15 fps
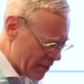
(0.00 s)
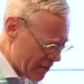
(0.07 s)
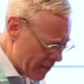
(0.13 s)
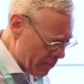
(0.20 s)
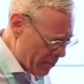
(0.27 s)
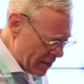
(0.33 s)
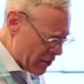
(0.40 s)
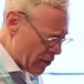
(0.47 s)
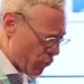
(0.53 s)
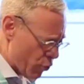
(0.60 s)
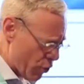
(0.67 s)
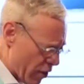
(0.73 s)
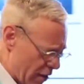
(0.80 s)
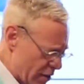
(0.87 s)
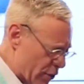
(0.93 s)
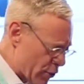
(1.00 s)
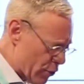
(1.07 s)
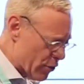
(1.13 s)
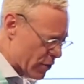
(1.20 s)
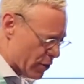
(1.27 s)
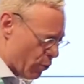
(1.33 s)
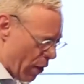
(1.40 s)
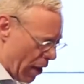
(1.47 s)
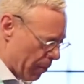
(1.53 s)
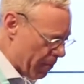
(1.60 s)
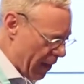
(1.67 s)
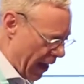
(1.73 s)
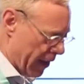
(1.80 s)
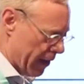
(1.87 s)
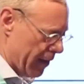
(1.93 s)
did a bunch of work on search a while
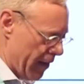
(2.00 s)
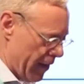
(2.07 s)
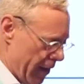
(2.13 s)
back.